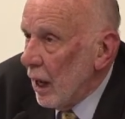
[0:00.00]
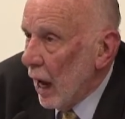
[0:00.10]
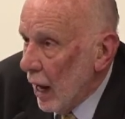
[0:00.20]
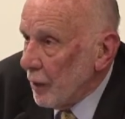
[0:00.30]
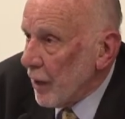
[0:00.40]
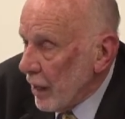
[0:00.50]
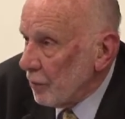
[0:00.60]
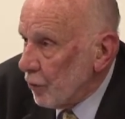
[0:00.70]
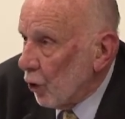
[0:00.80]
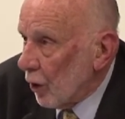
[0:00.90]
and
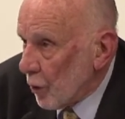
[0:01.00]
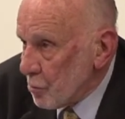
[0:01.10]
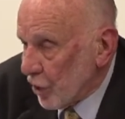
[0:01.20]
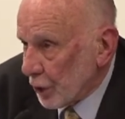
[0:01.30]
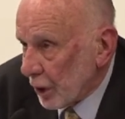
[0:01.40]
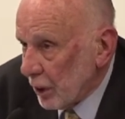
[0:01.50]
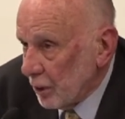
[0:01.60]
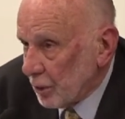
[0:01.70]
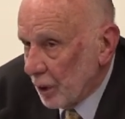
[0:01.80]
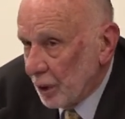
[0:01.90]
therefore the
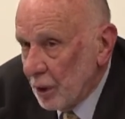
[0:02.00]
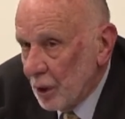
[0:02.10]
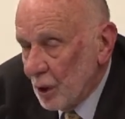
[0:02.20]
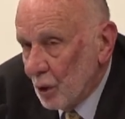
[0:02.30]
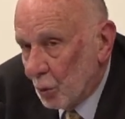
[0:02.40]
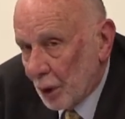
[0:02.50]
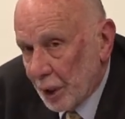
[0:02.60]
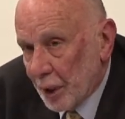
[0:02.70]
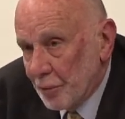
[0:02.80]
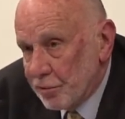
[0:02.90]
prosecution was
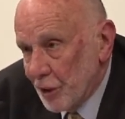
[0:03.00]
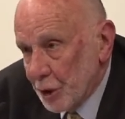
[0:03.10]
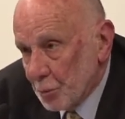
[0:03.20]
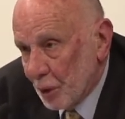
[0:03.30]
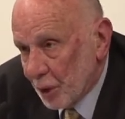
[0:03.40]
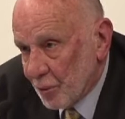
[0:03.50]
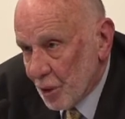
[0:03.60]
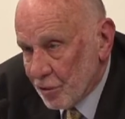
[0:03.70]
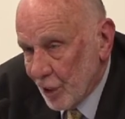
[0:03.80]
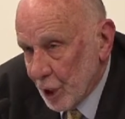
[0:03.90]
an infringement of
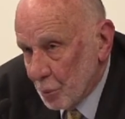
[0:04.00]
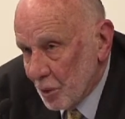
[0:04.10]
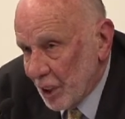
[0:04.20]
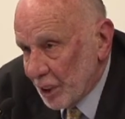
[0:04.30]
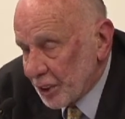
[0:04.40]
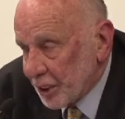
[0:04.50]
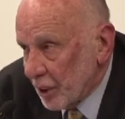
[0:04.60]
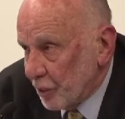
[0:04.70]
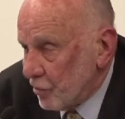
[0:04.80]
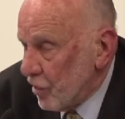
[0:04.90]
the freedom of
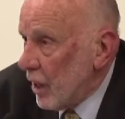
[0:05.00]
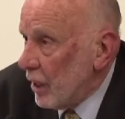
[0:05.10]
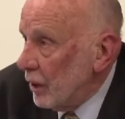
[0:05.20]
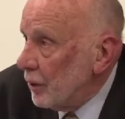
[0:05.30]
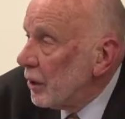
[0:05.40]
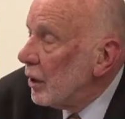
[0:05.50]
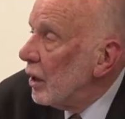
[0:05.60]
interstate trade.